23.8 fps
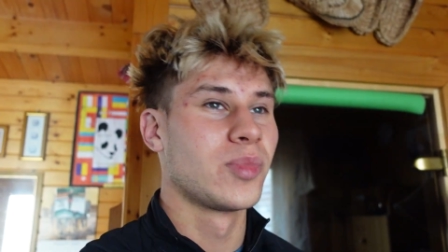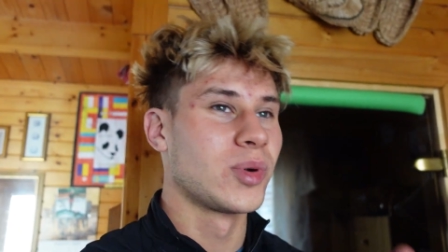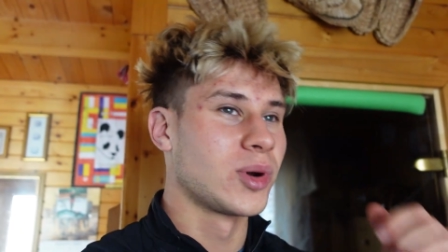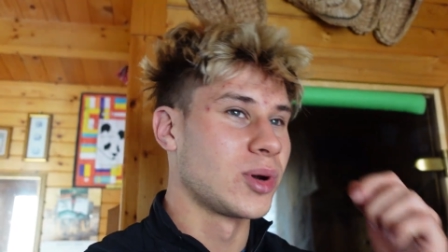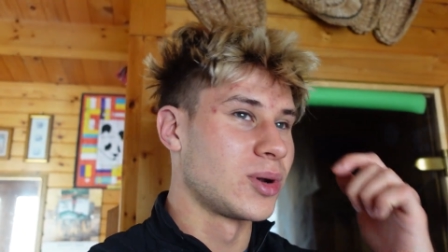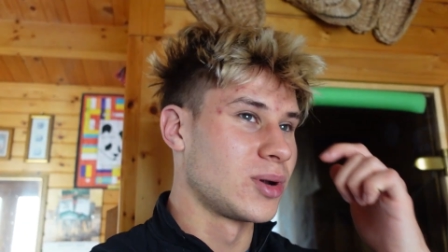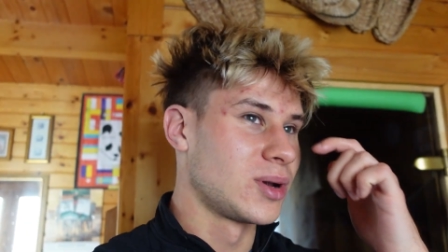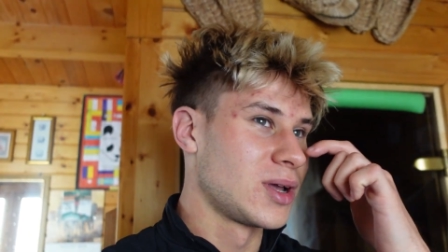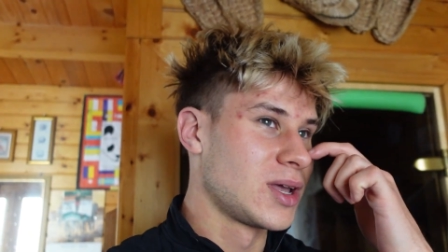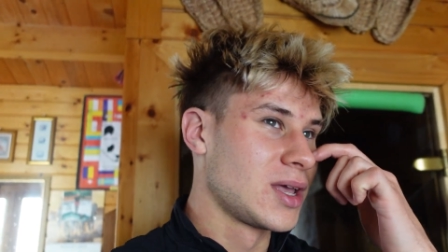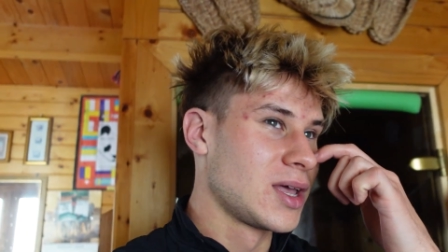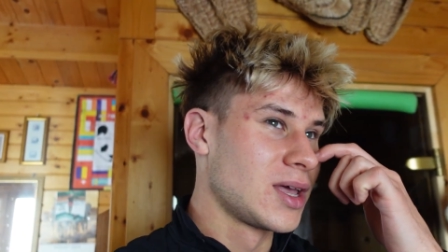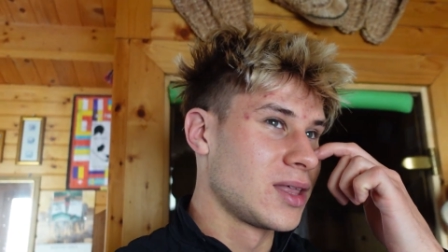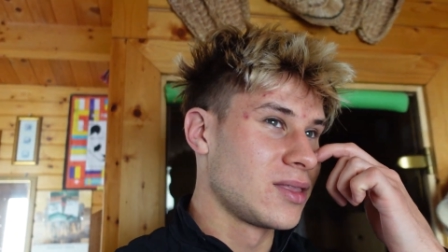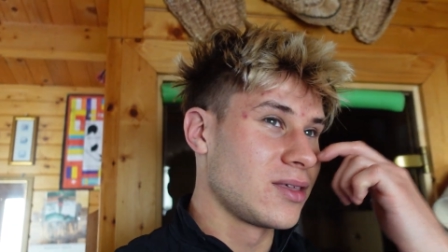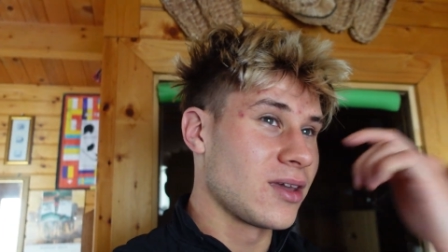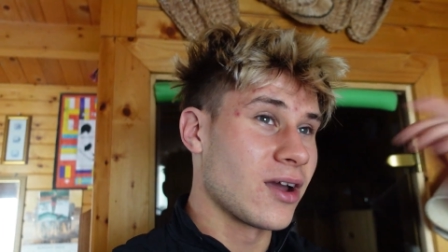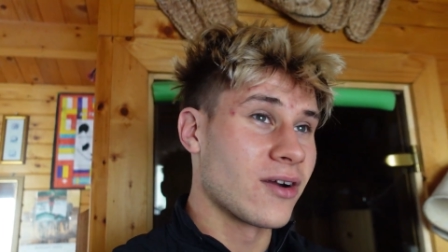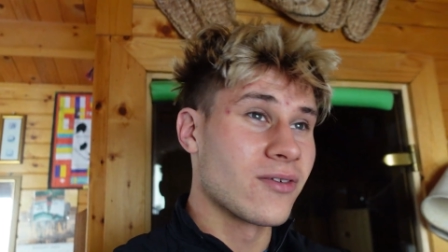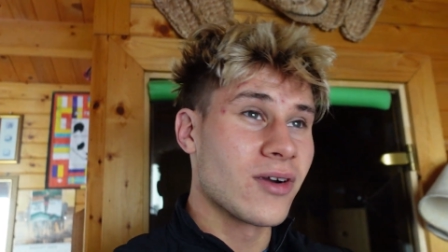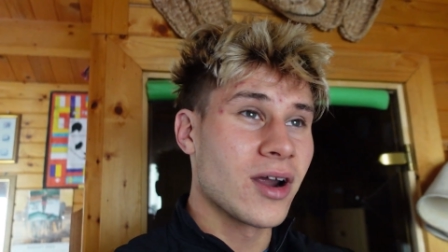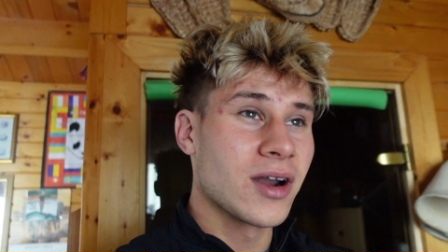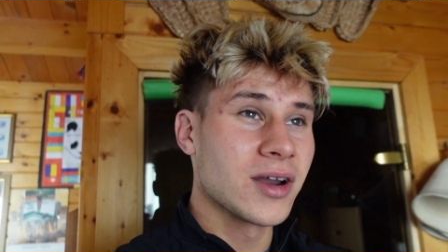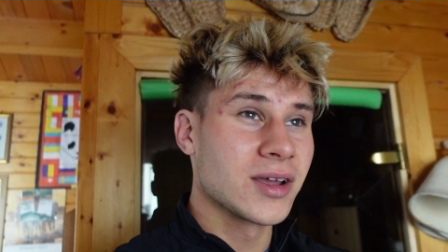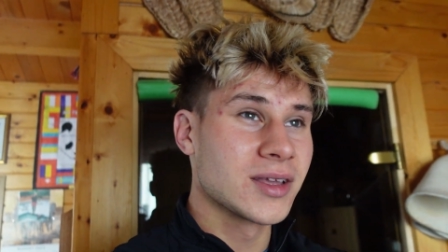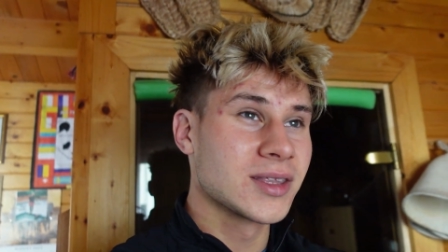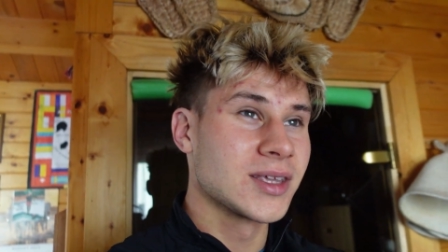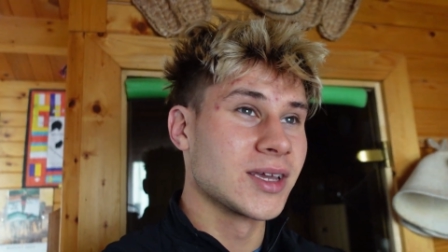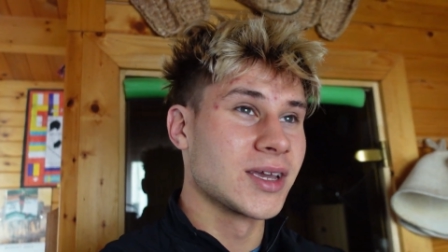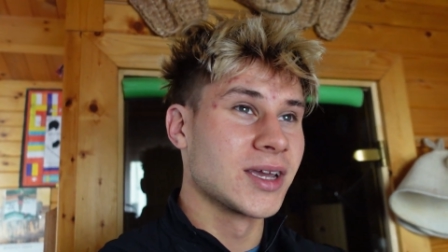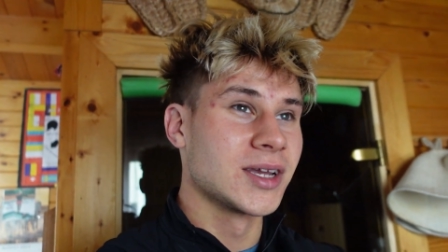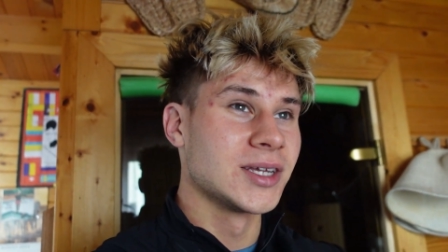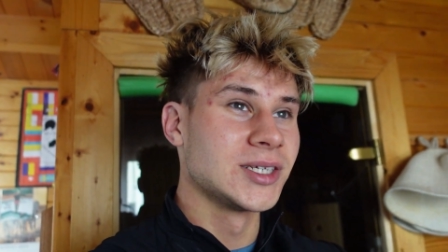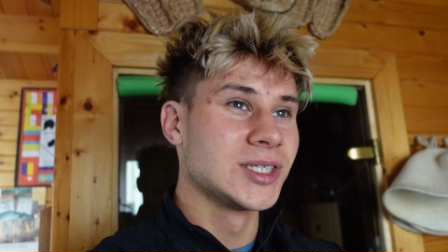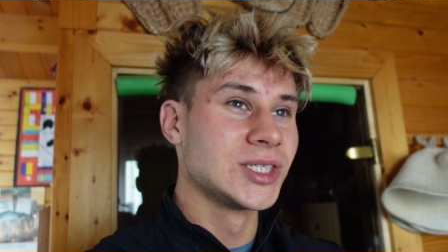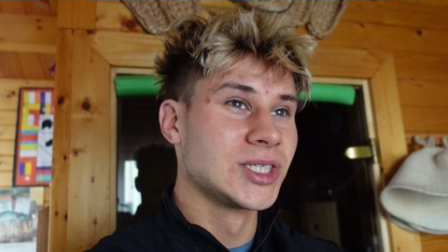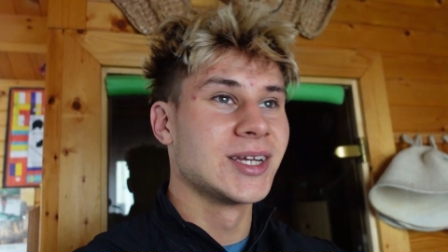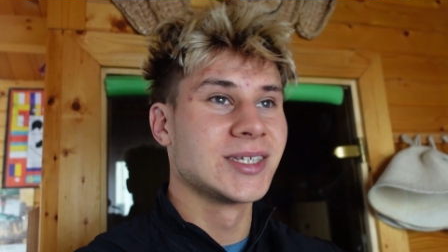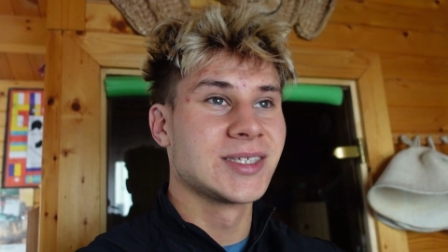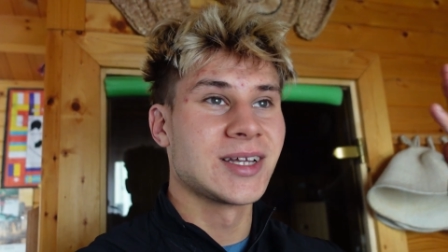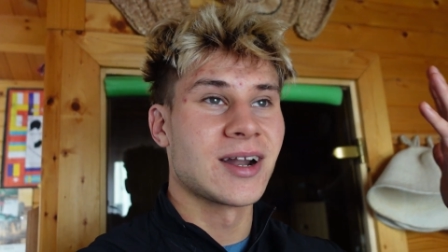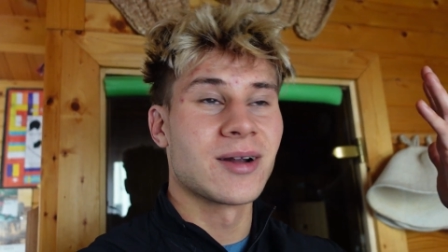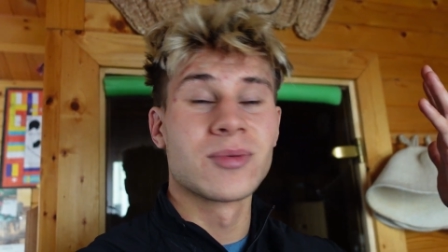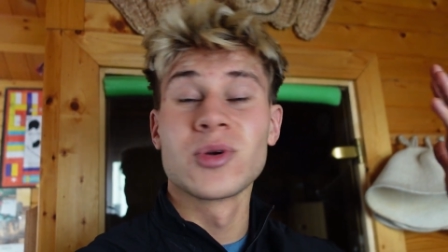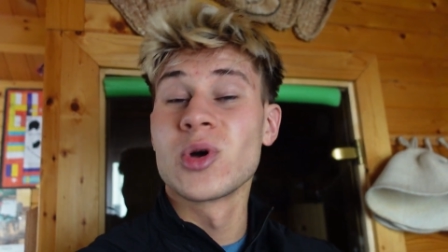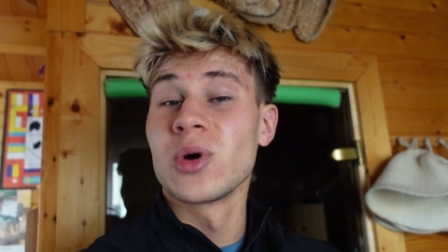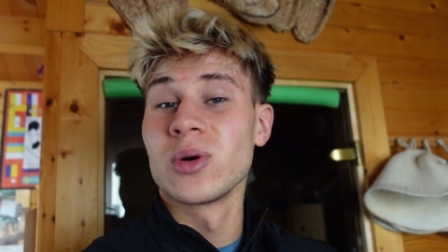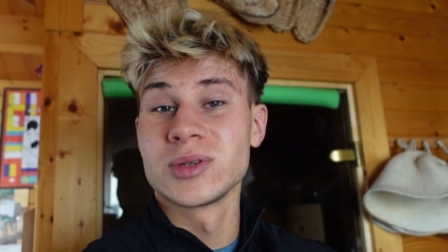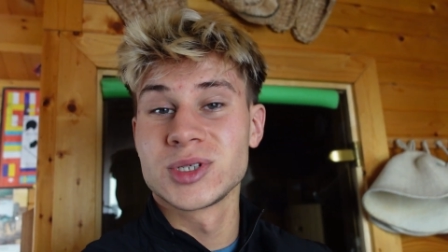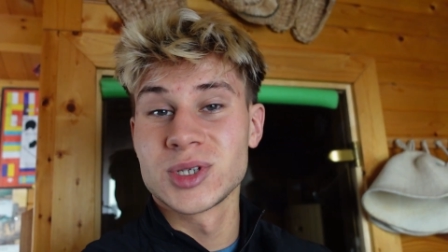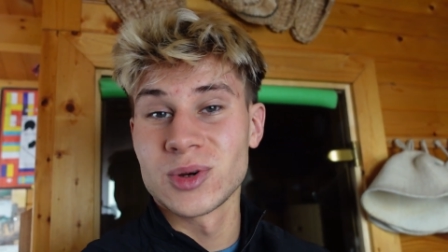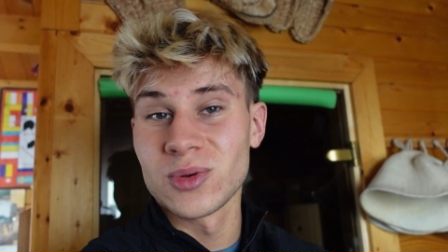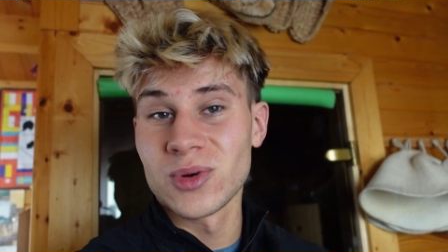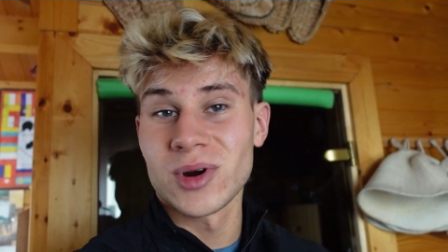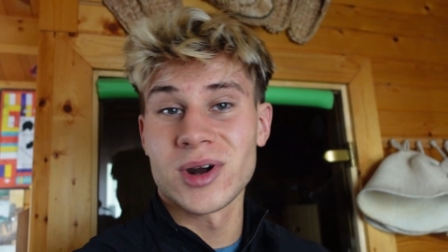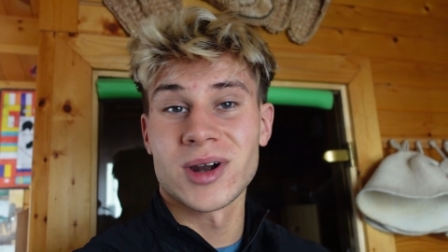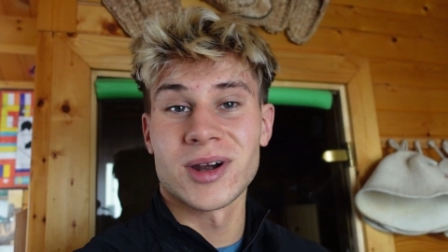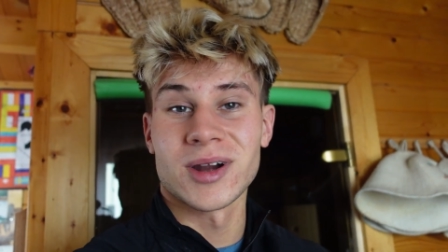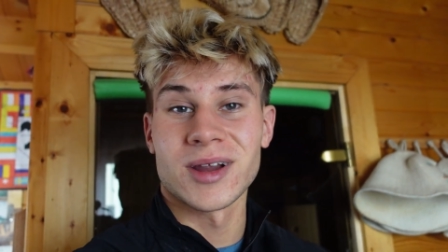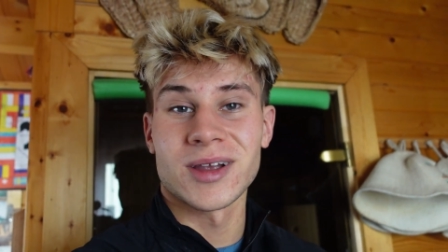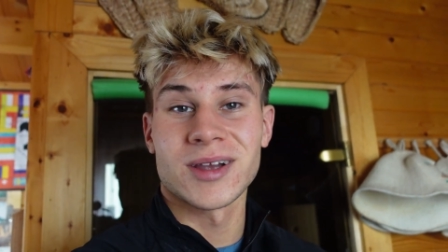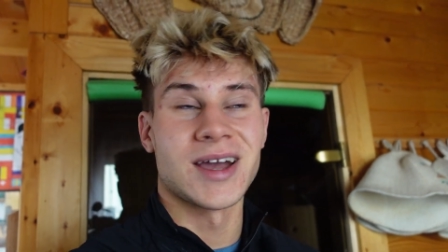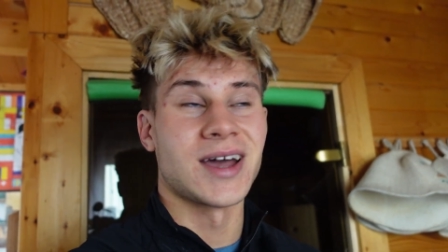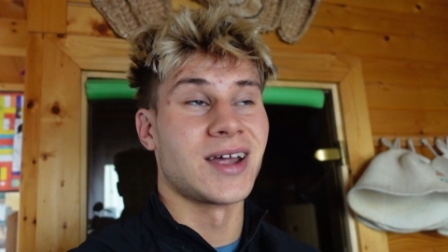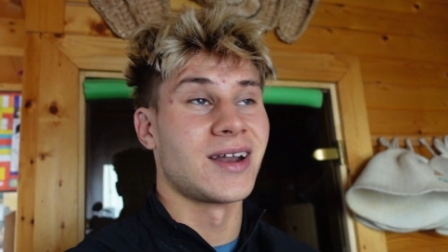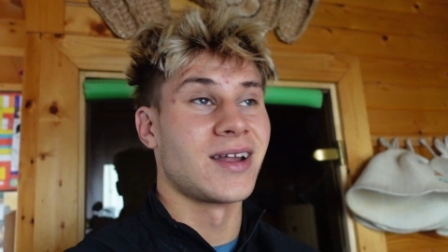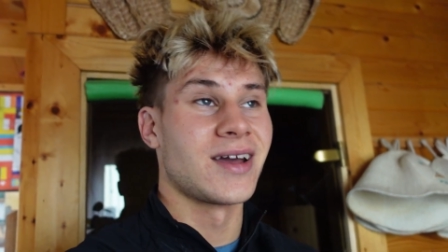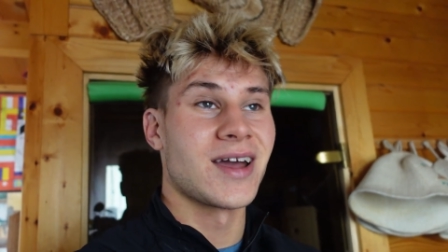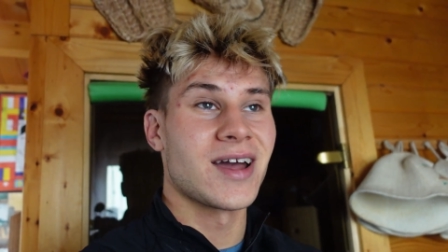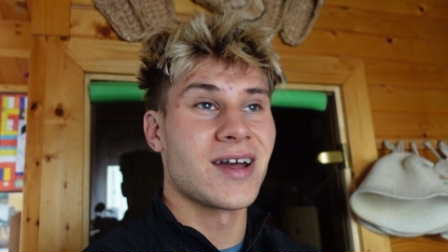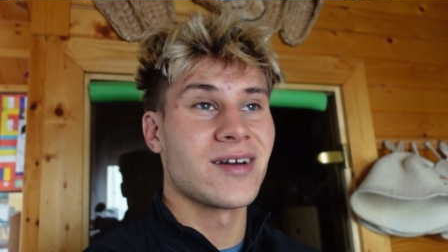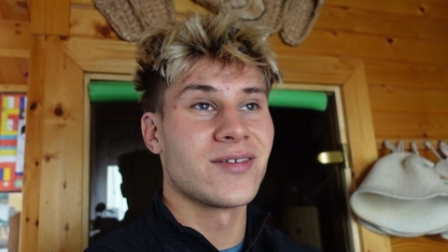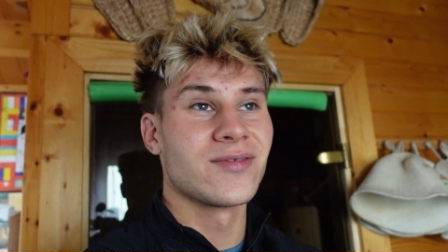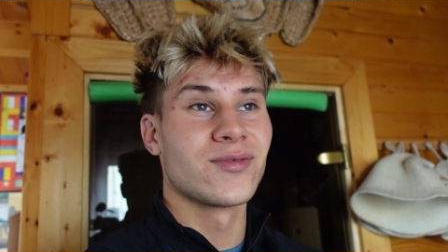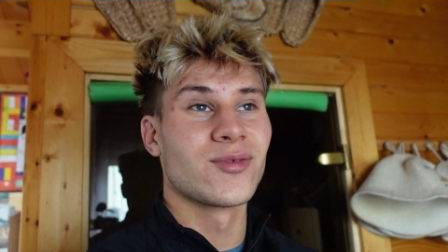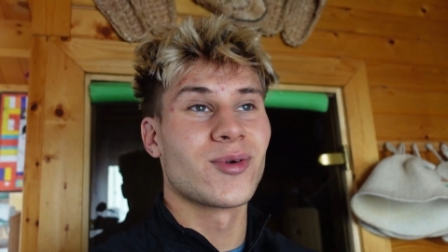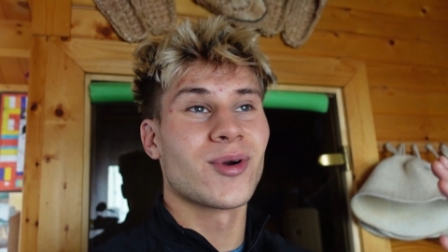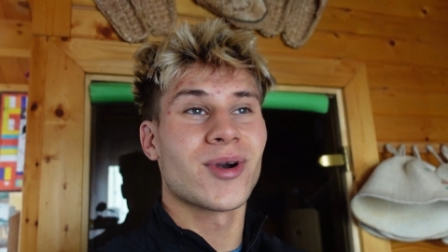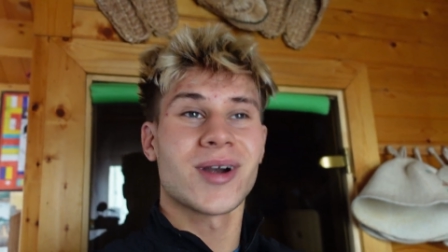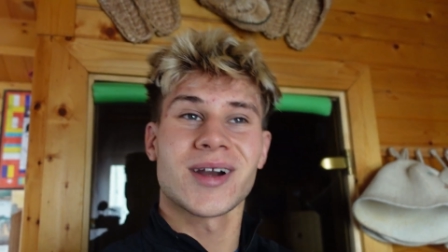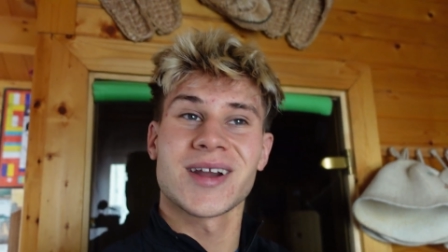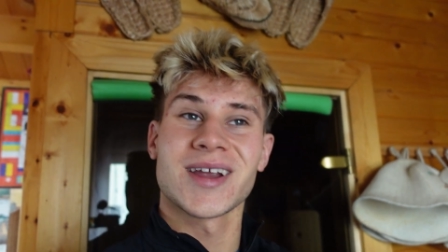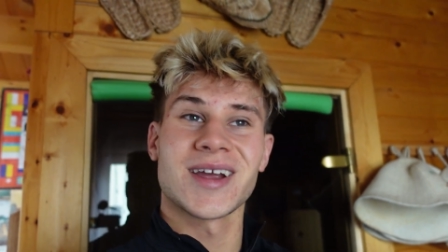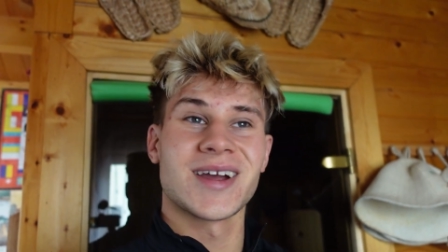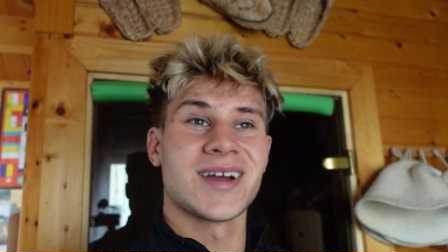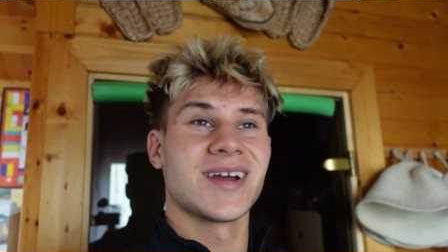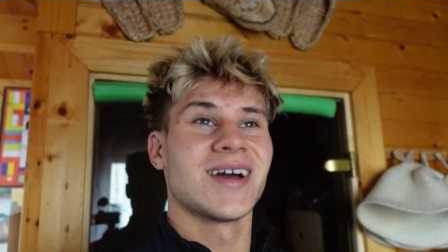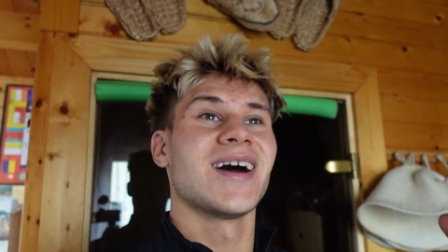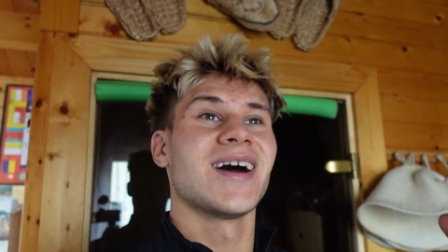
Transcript: but the ironic thing is, is that I'm going to work and I have work